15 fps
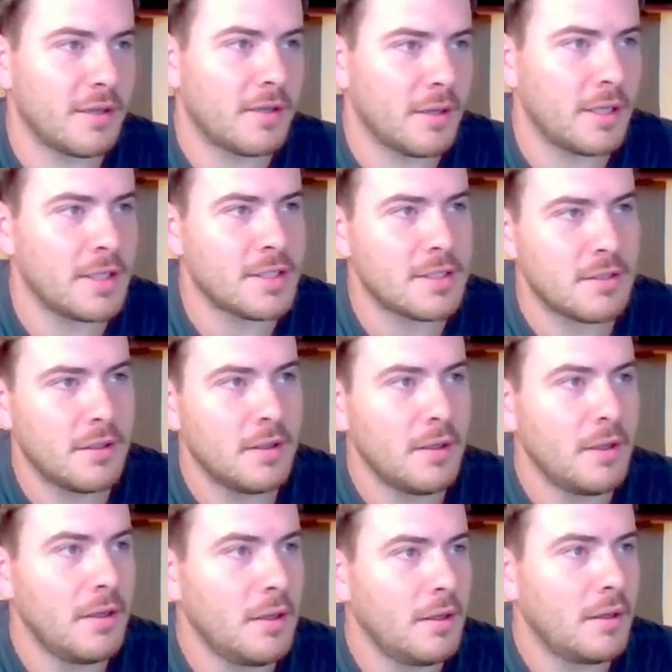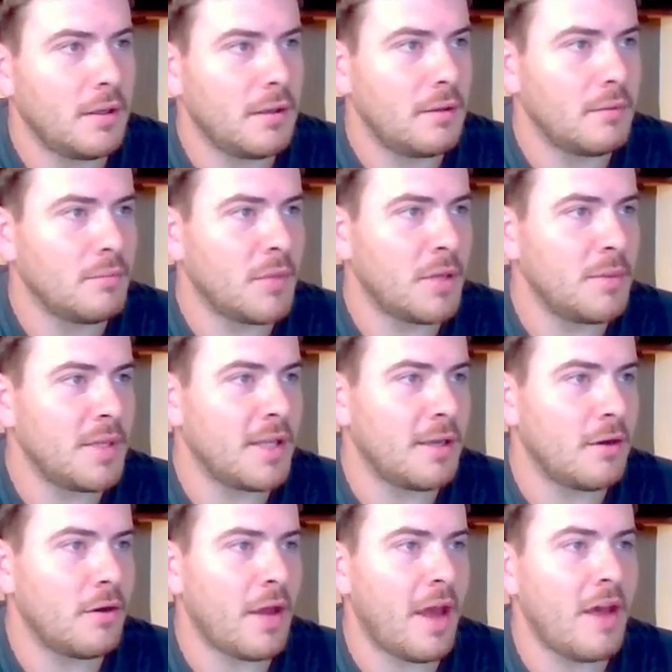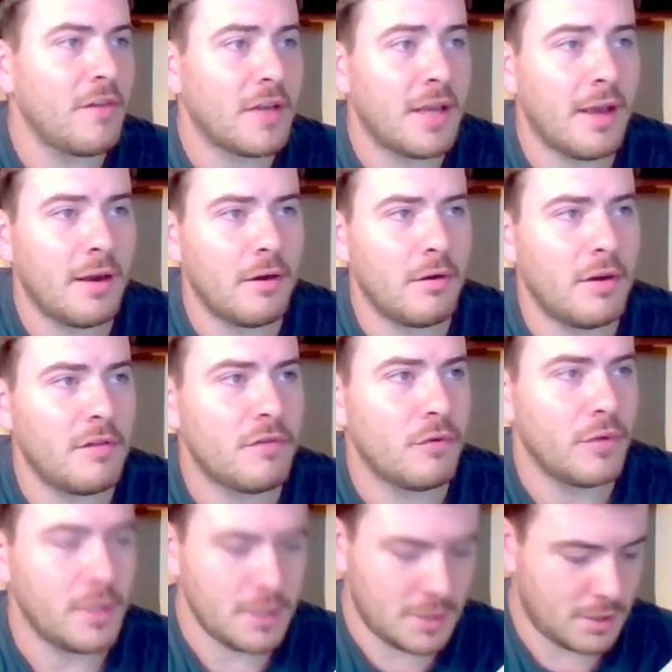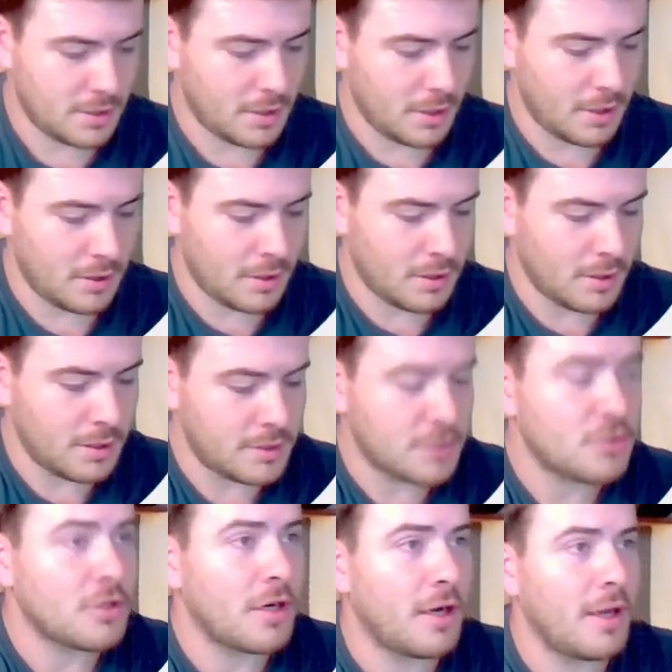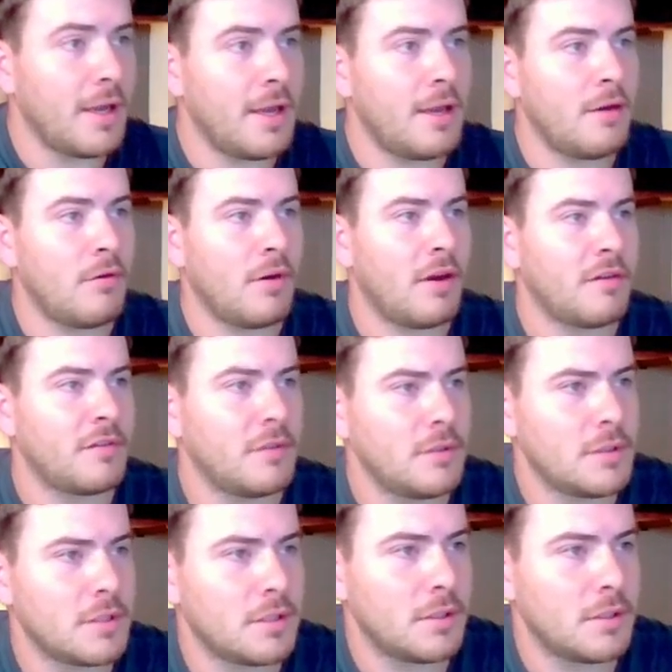I guess maybe they don't have a category for this. Let's try air rifles.